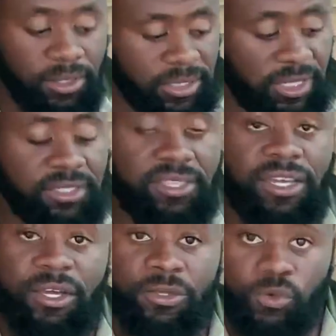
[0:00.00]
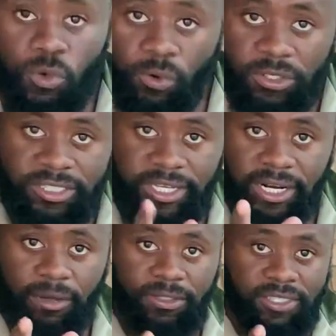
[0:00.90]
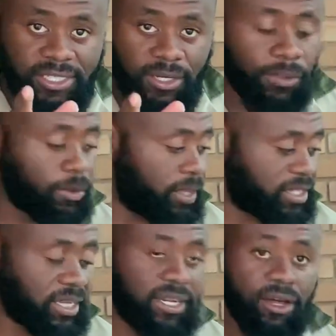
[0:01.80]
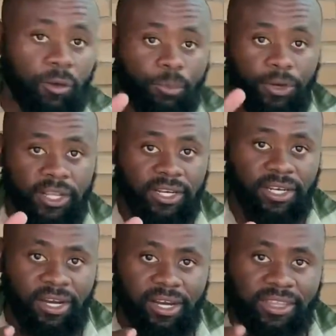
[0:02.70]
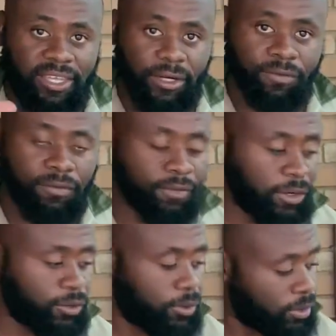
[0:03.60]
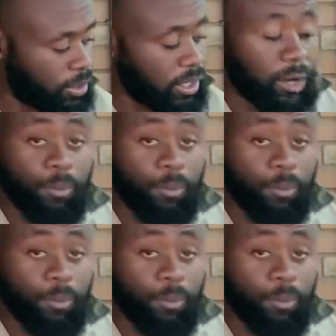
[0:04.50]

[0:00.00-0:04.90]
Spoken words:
things. So go check it out. It's on the channel. I'll put it at the end of the video. I'll put